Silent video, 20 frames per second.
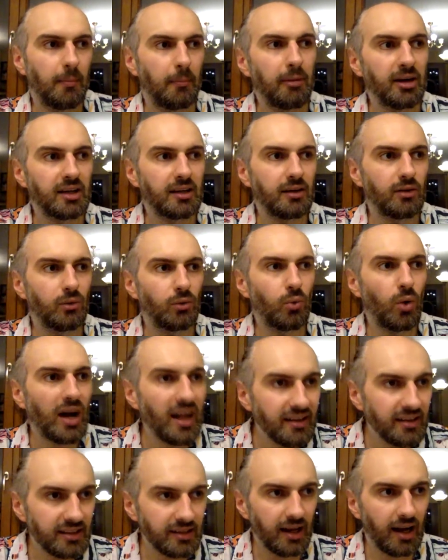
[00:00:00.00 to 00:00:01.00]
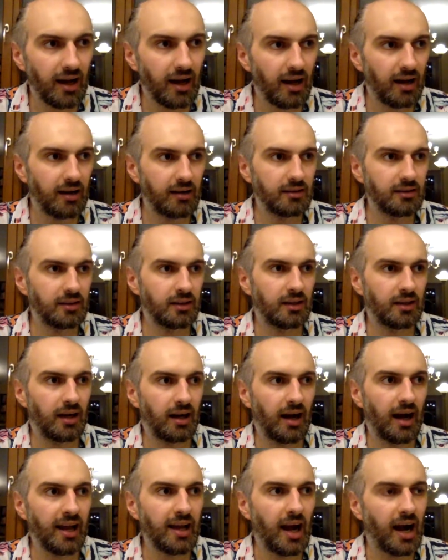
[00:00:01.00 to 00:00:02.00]
But once
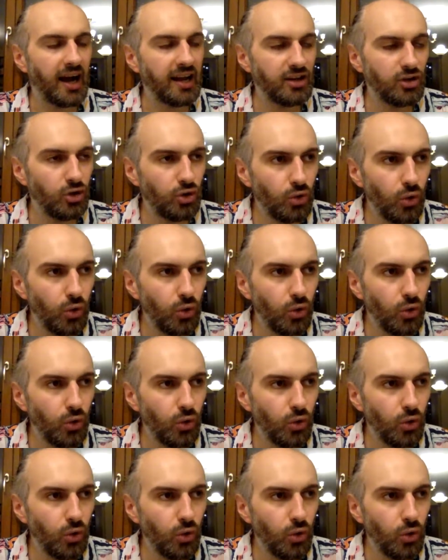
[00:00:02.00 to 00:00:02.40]
I